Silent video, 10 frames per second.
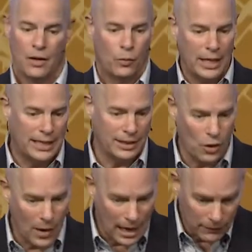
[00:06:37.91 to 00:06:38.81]
We can
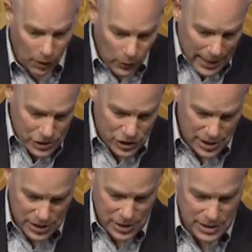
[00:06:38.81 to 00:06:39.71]
go out of our way as
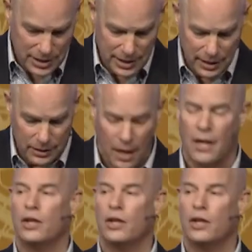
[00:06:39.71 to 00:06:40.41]
Jesus did here.